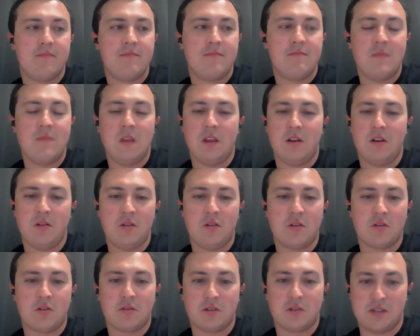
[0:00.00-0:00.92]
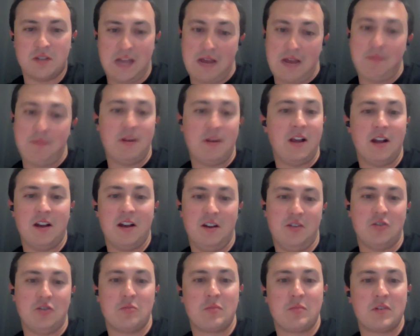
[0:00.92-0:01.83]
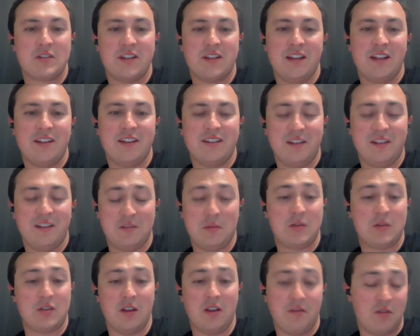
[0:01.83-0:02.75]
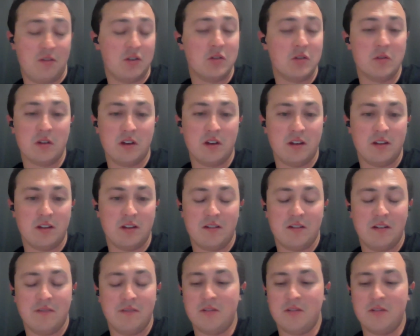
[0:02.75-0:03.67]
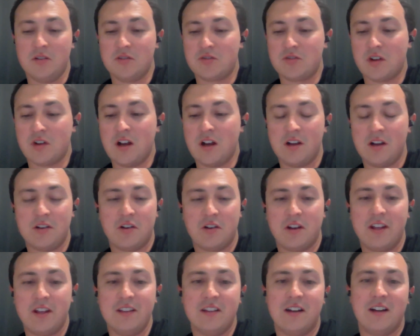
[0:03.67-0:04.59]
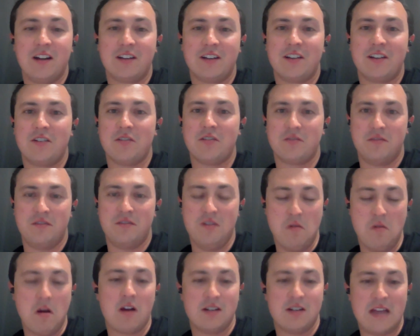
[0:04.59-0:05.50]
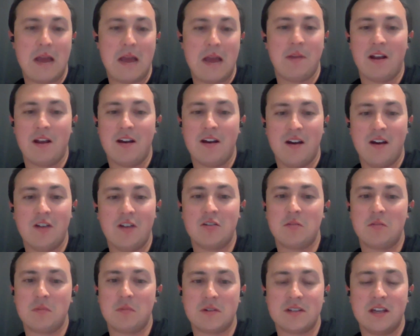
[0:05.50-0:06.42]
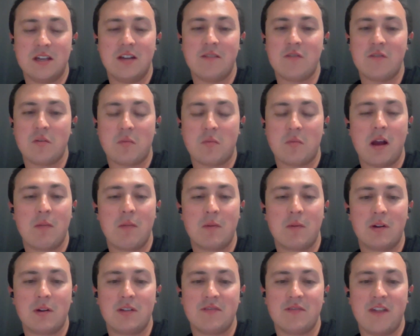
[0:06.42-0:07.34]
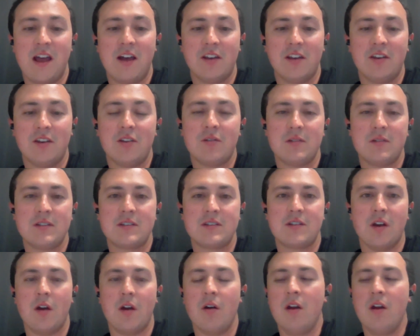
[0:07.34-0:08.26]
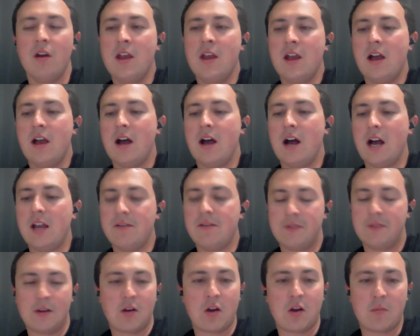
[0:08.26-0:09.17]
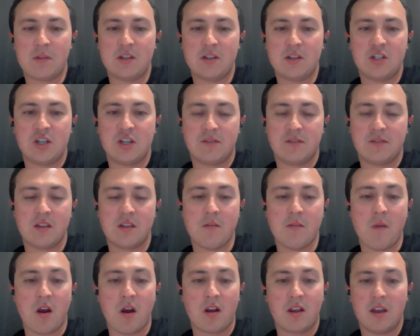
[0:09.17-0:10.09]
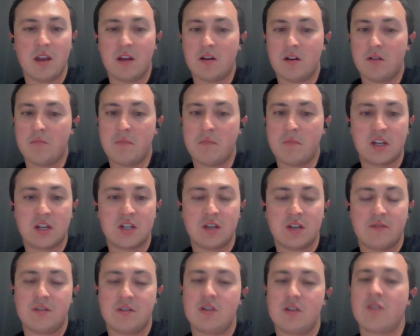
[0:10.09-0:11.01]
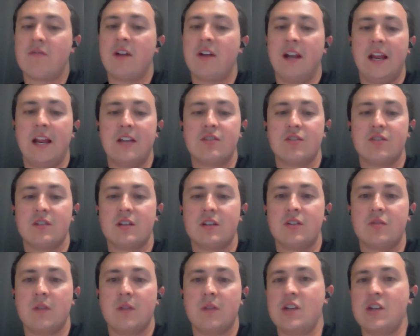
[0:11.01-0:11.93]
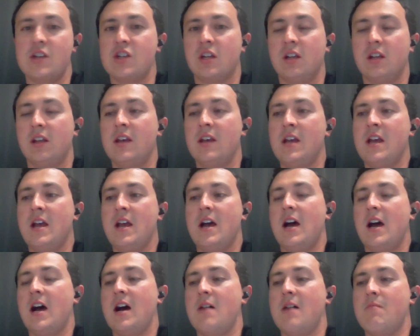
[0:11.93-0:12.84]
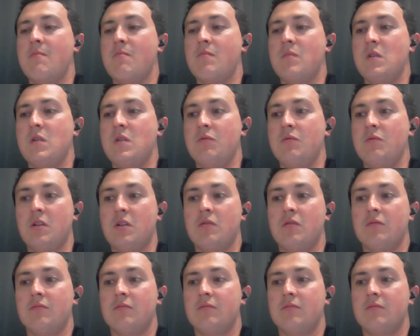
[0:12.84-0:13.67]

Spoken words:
You're tapping 100%, especially if you're doing a full draw on your Heloc, you are tapping 100% of your property's value. And so if there are big shifts in the market or big shifts in your financial situation, you don't